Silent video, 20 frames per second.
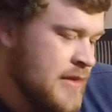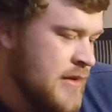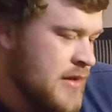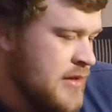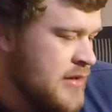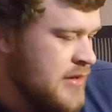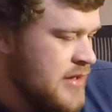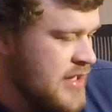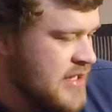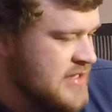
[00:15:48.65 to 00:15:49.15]

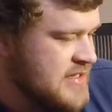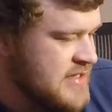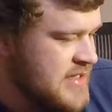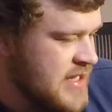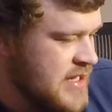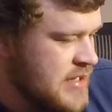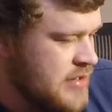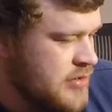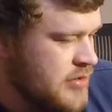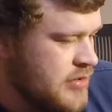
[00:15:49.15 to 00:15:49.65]
Like I
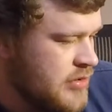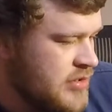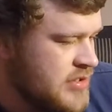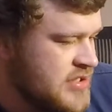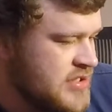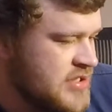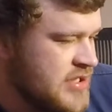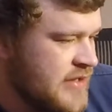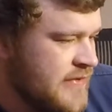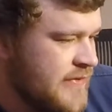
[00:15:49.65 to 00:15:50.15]
said, all
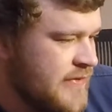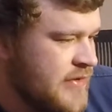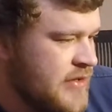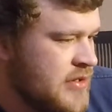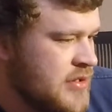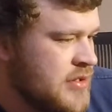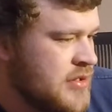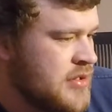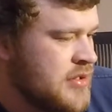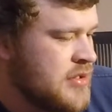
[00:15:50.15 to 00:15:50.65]
stuff
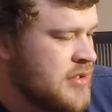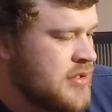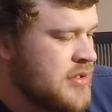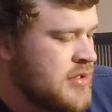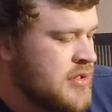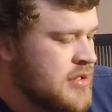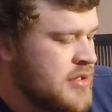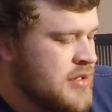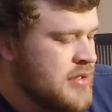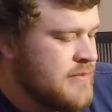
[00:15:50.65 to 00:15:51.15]

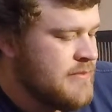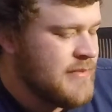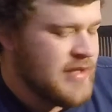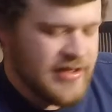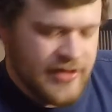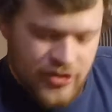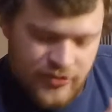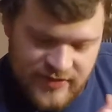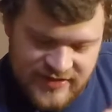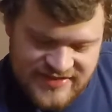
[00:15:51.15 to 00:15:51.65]
made
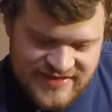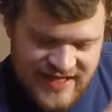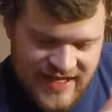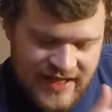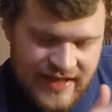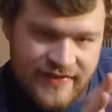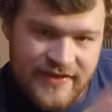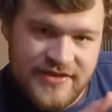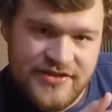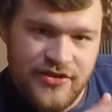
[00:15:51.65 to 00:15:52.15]
in USA
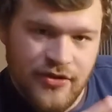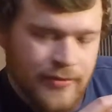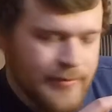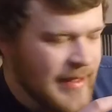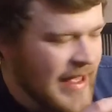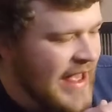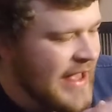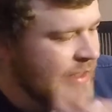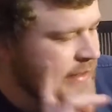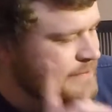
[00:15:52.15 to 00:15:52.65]
in this whole
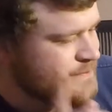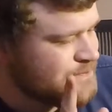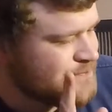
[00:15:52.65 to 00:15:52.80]
bag,